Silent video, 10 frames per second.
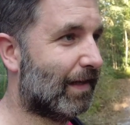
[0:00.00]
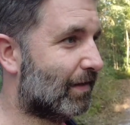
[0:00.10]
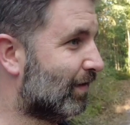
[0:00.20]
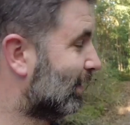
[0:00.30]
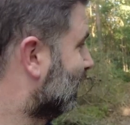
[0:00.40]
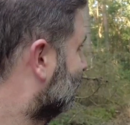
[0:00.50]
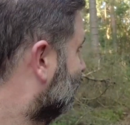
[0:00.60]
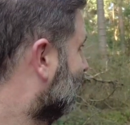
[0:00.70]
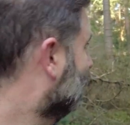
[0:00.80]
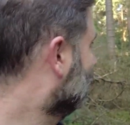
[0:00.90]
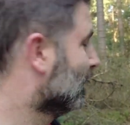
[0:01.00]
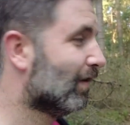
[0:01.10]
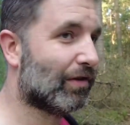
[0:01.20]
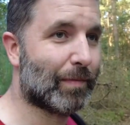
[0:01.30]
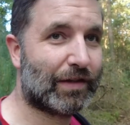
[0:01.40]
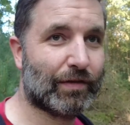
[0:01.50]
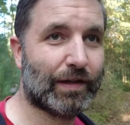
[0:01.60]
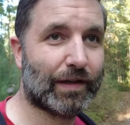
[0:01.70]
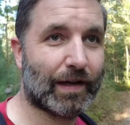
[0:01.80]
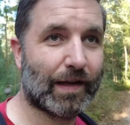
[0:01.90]
taste today. So I'm
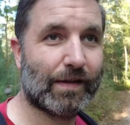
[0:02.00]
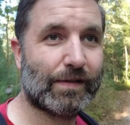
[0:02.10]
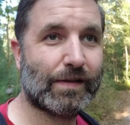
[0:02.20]
actually